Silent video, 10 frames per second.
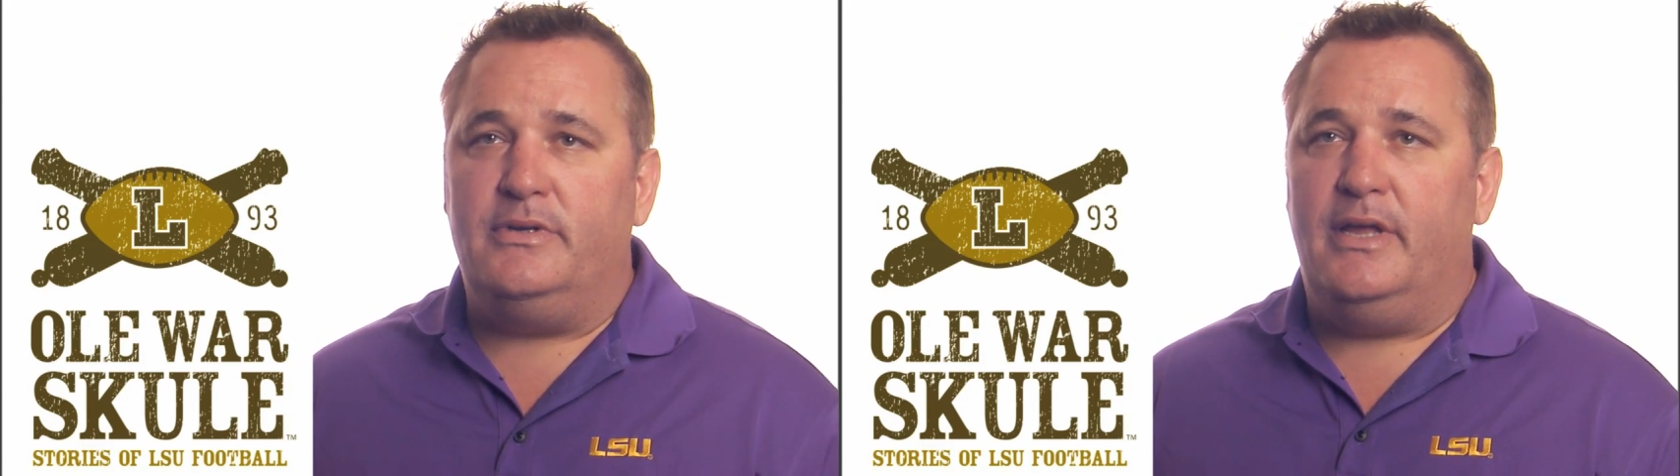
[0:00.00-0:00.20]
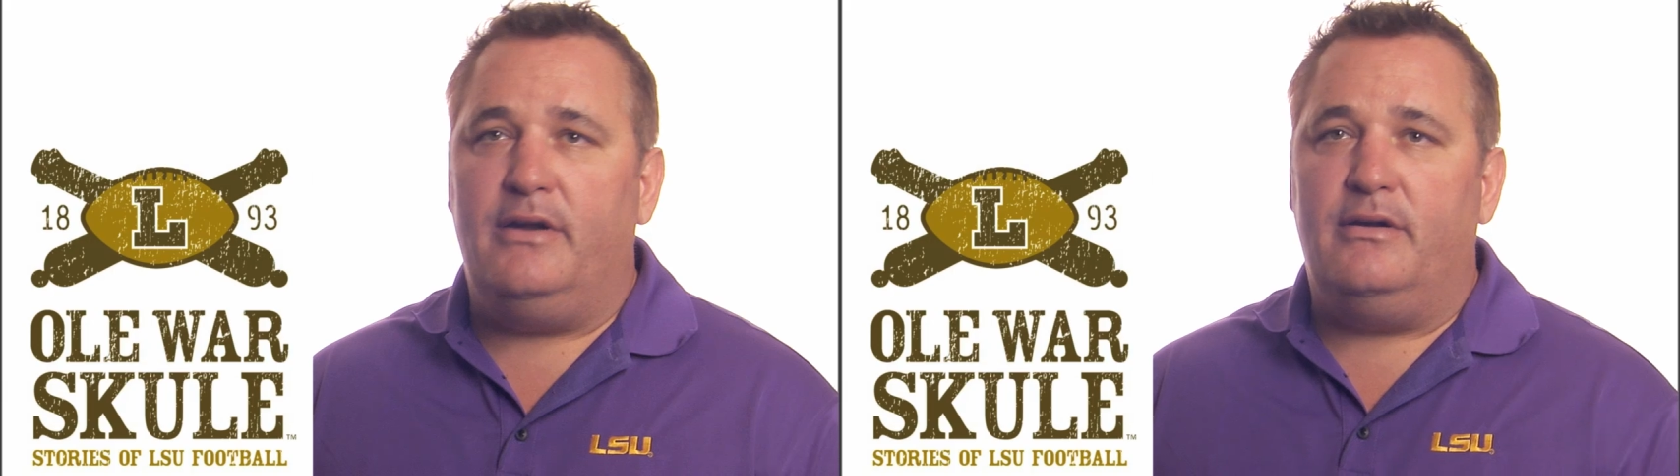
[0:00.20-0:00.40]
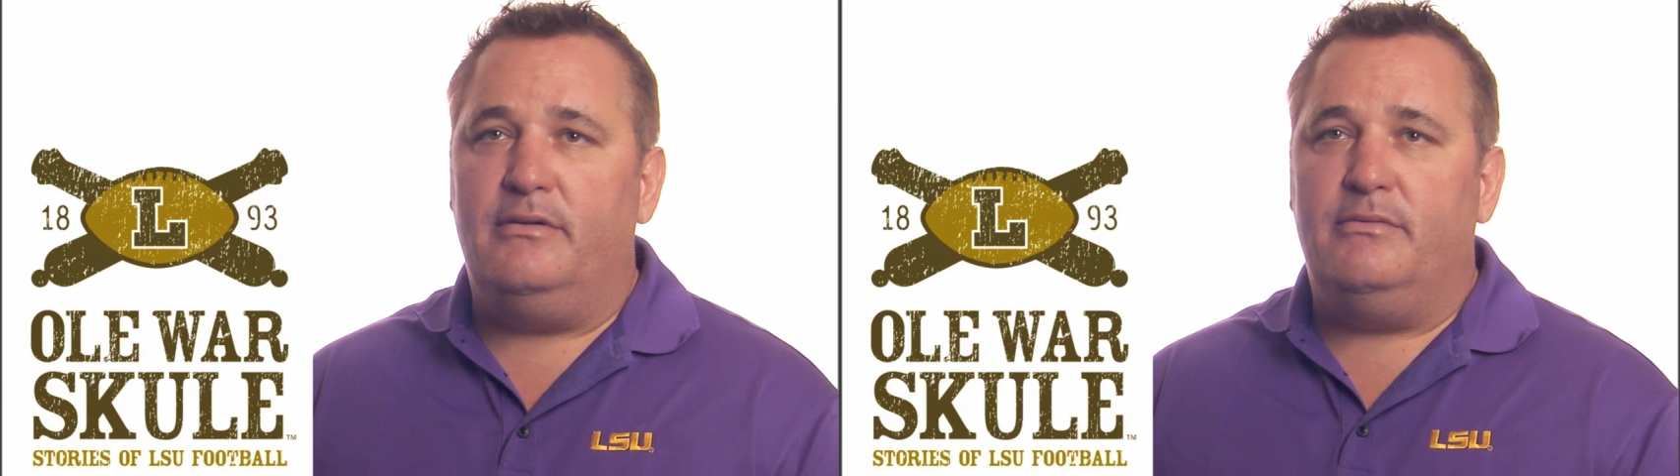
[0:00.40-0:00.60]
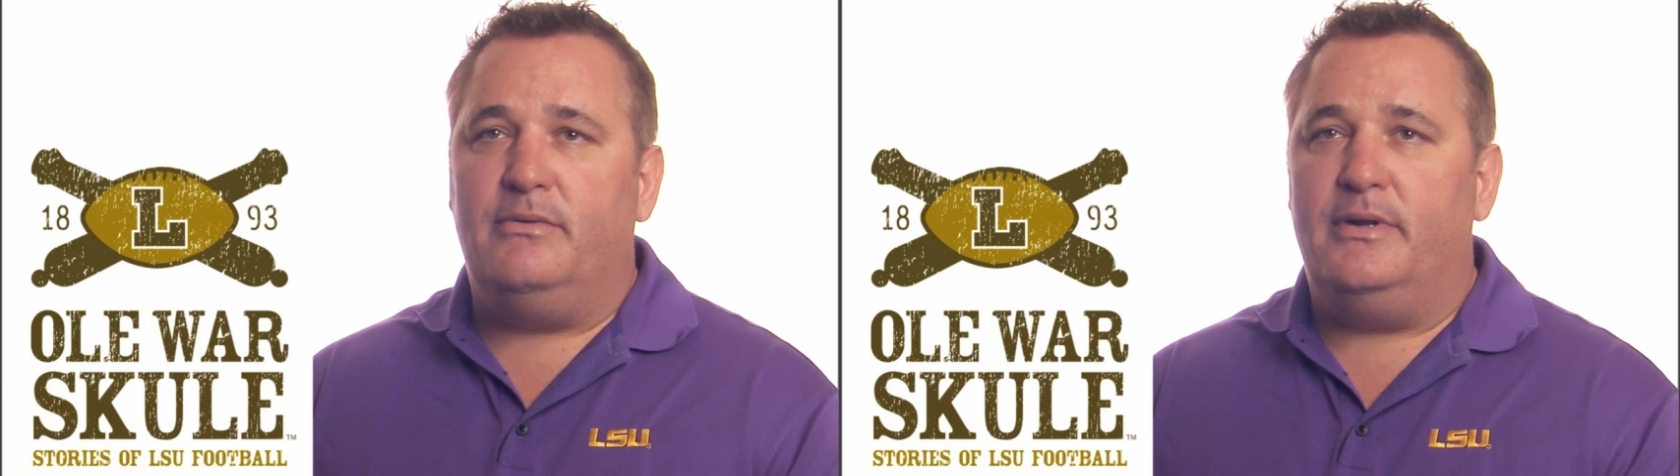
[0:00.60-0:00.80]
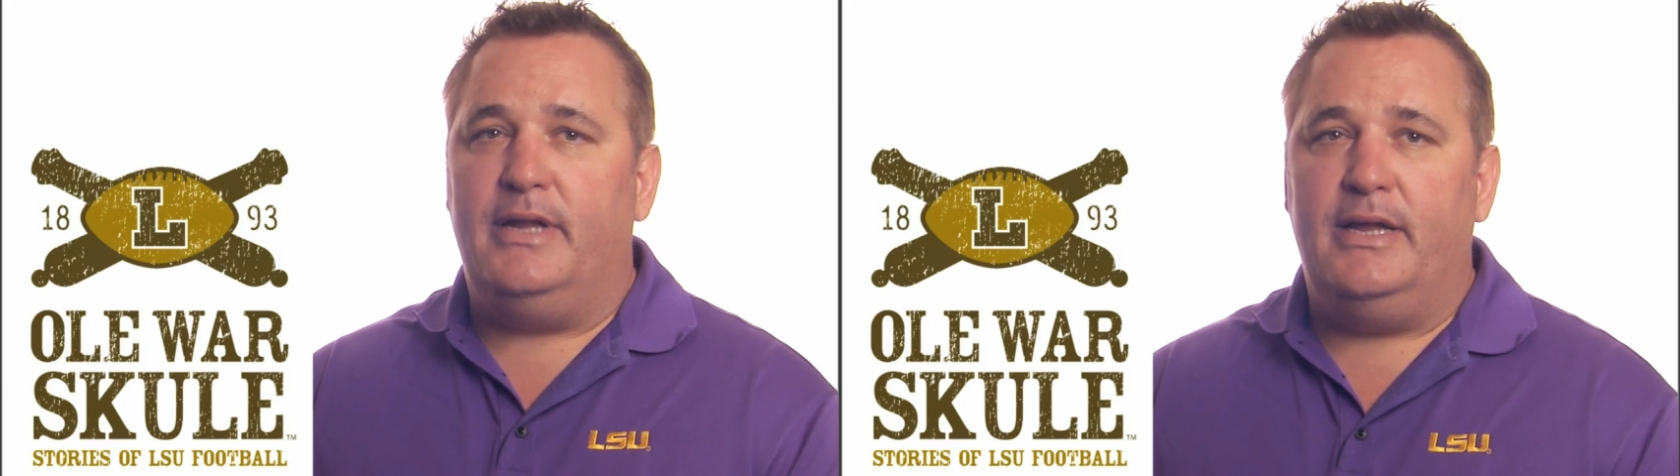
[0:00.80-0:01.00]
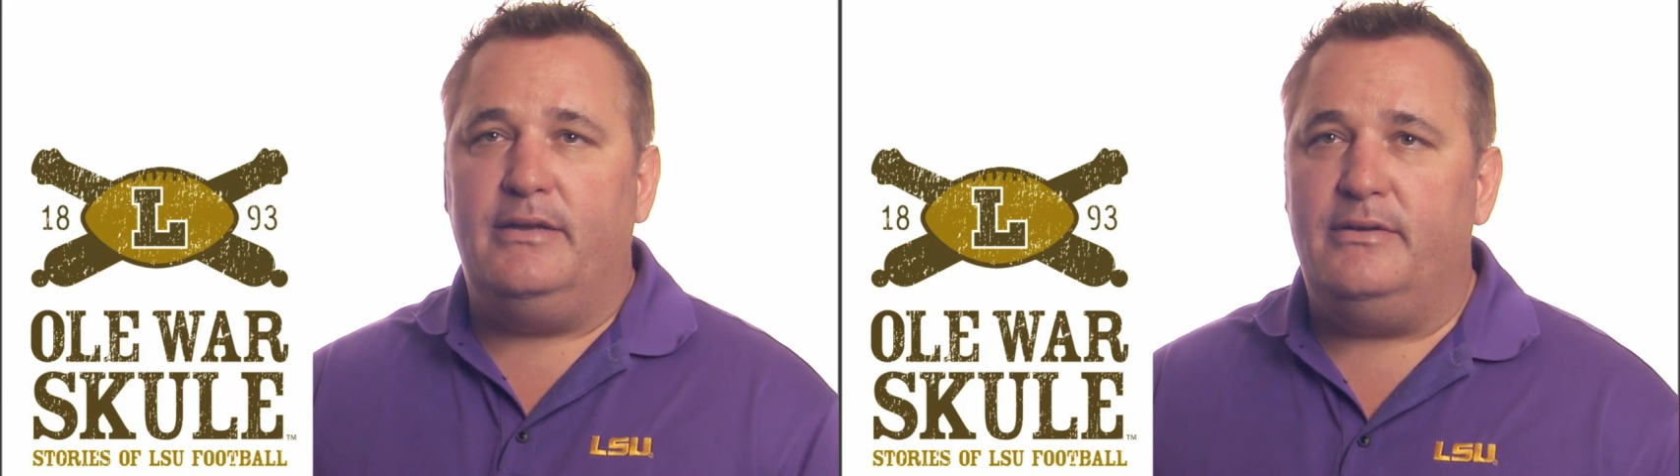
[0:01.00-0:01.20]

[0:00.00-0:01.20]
dinner one night,